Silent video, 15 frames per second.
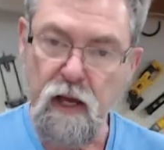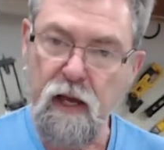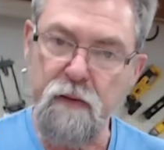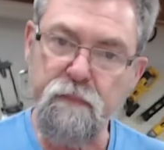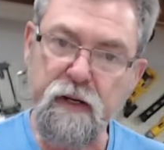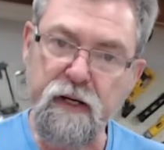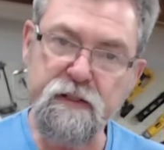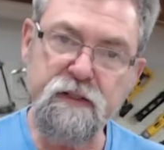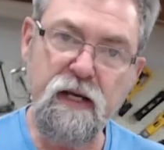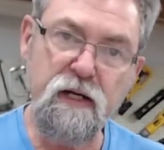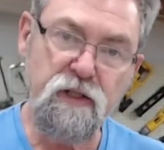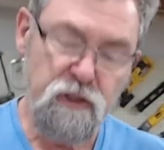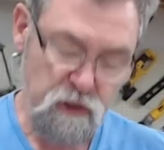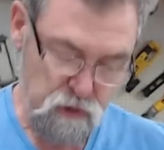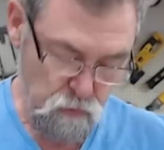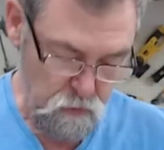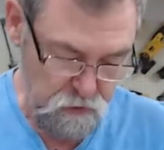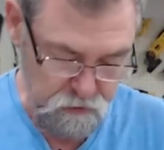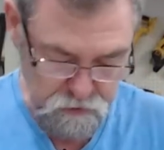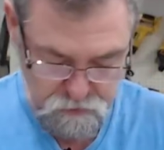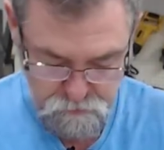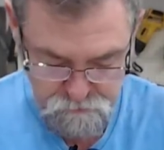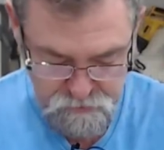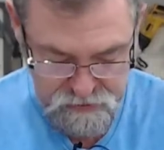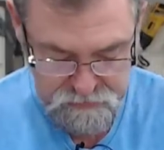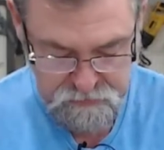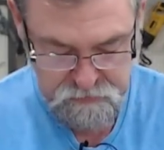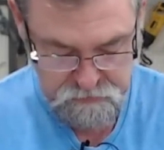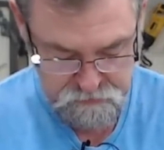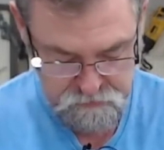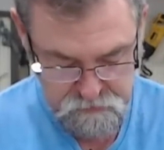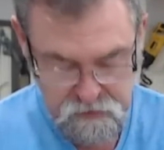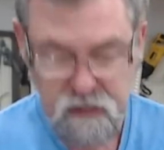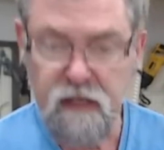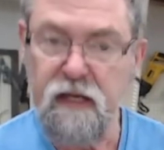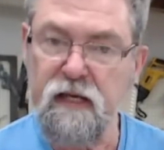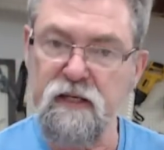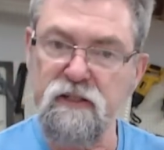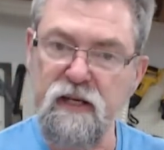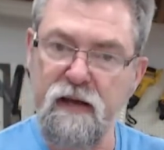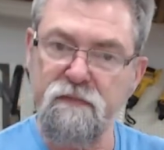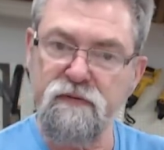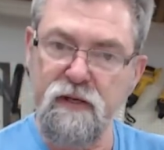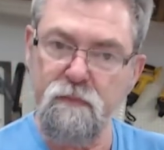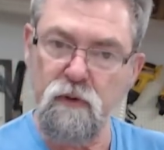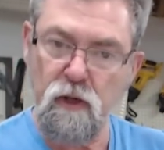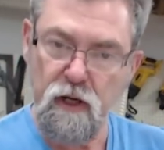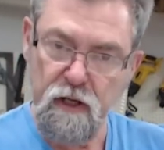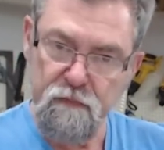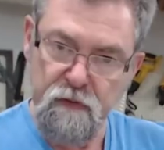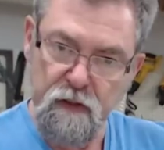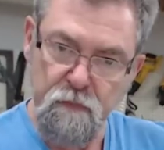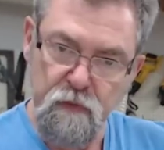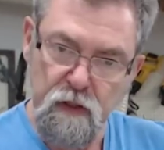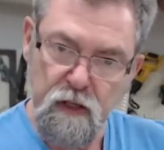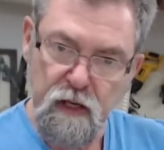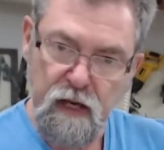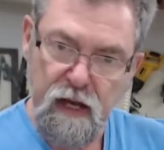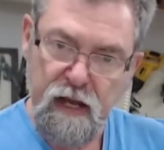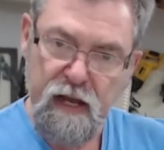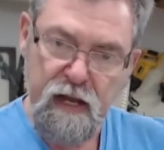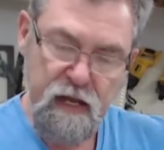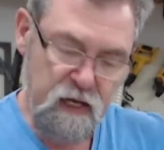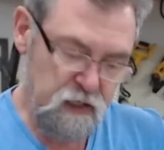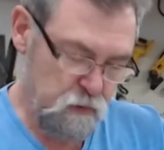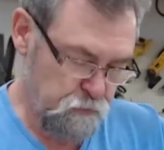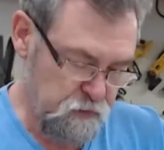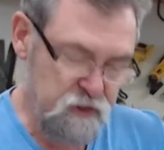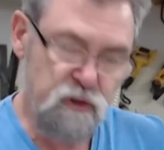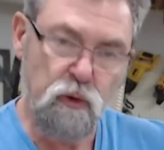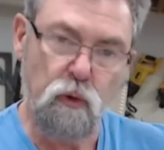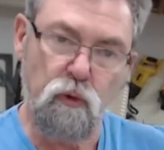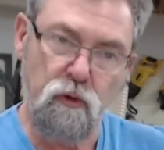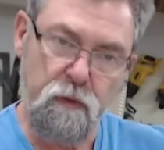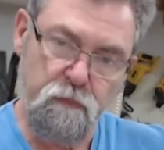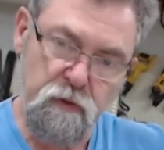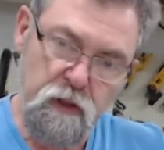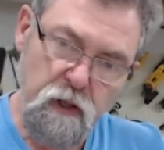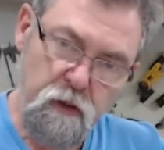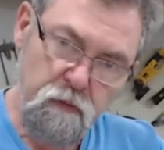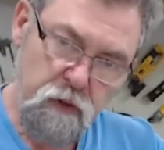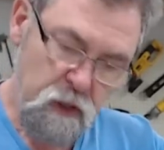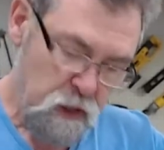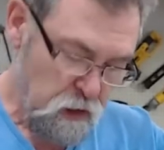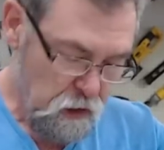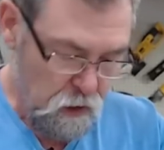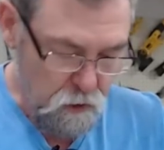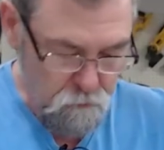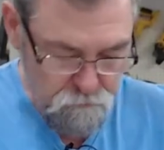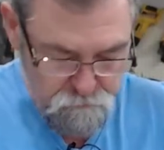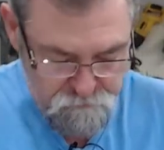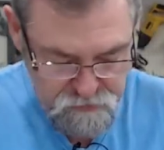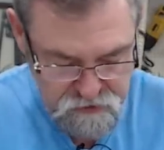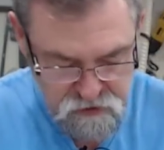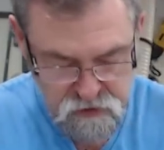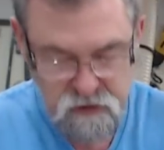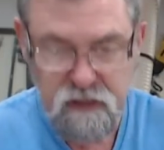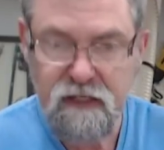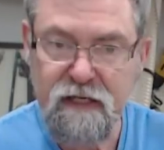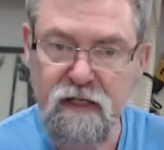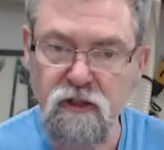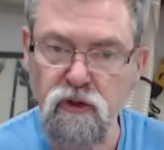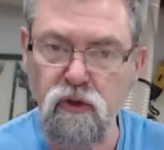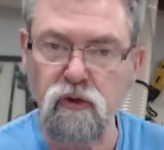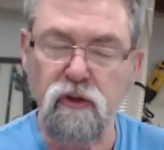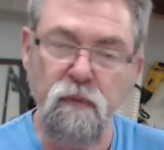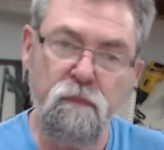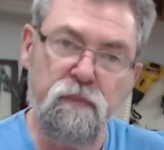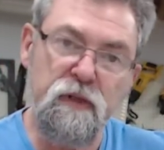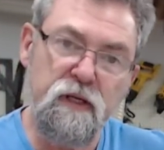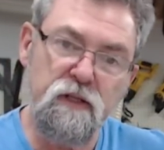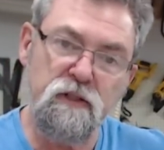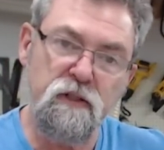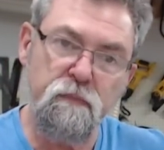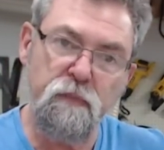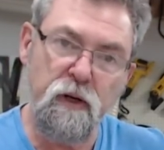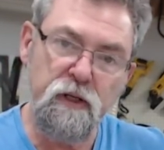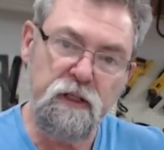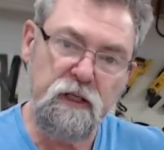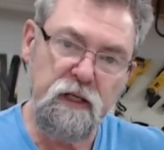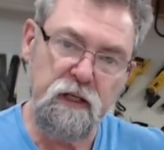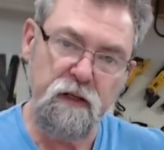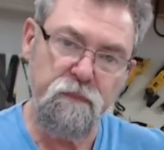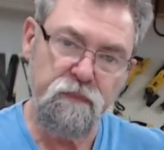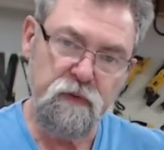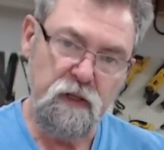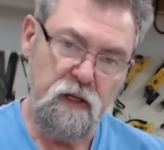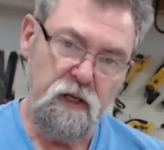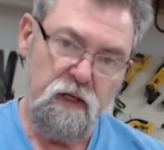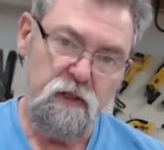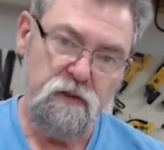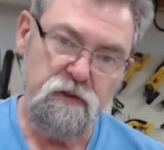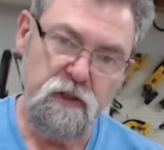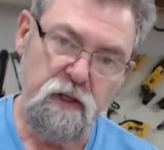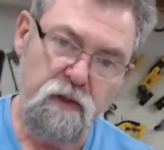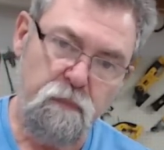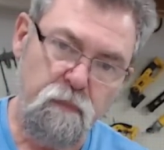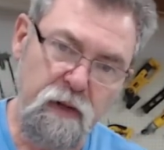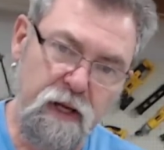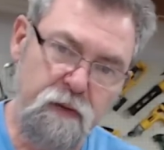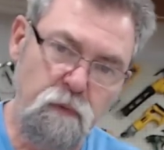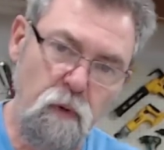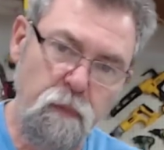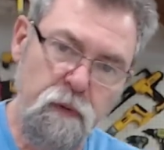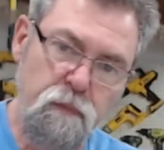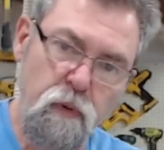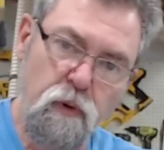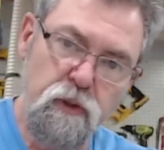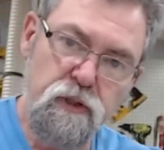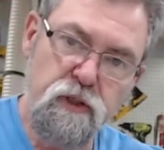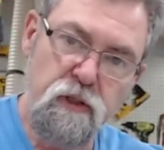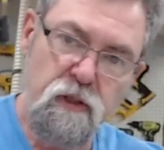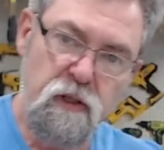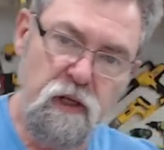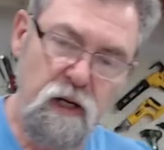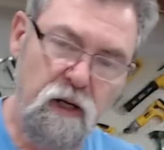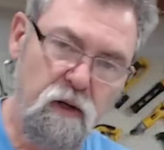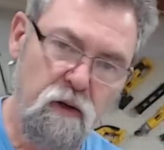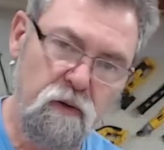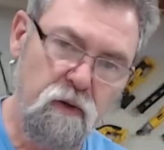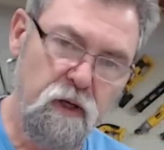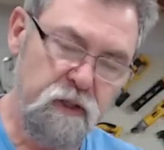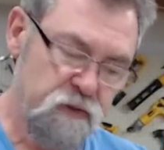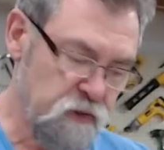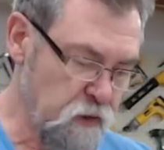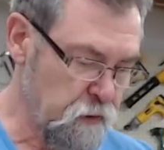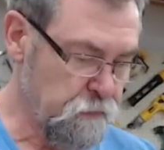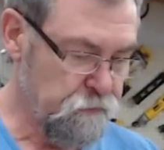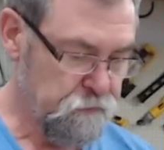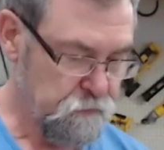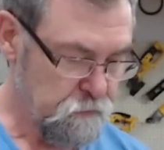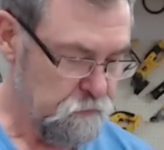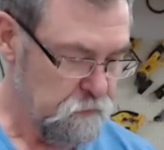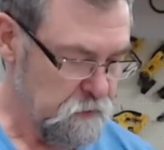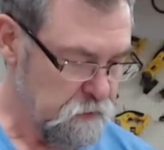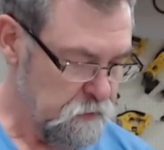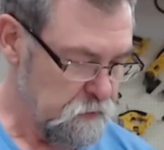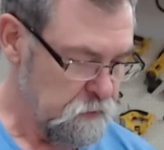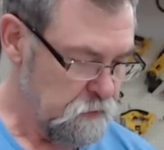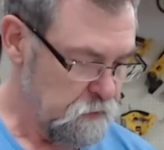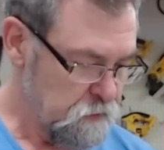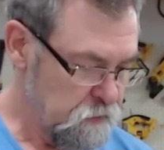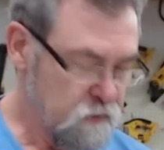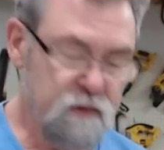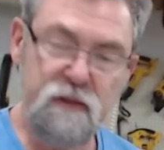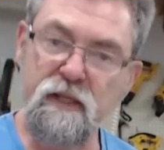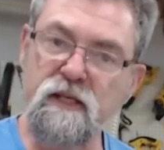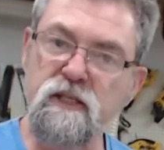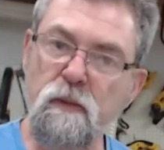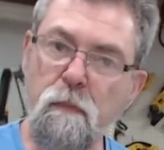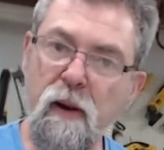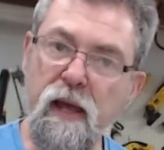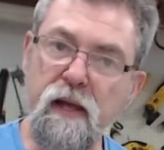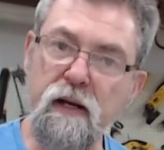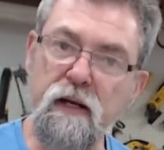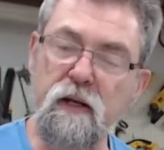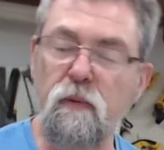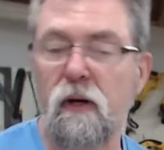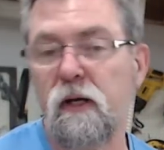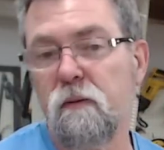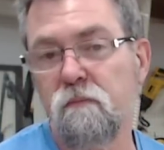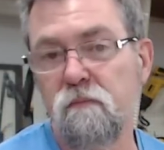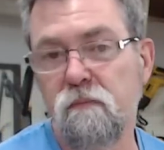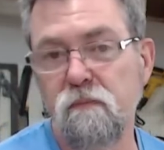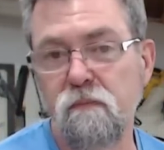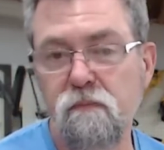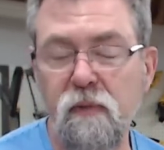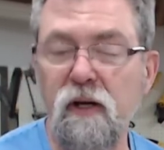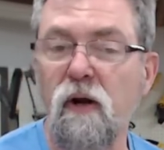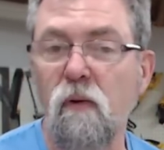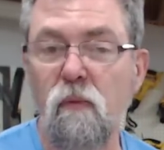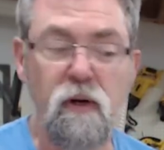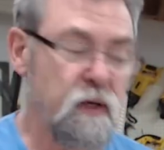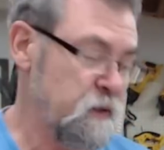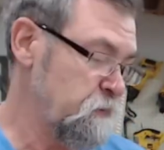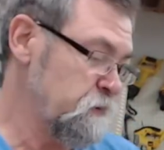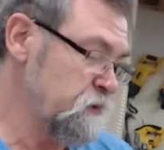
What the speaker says: And my intention as well at the back here is to have some kind of a hand pistol grip that I'll fashion into the body here. So the plane will be pushed along like so. That's the plan anyway. May not work.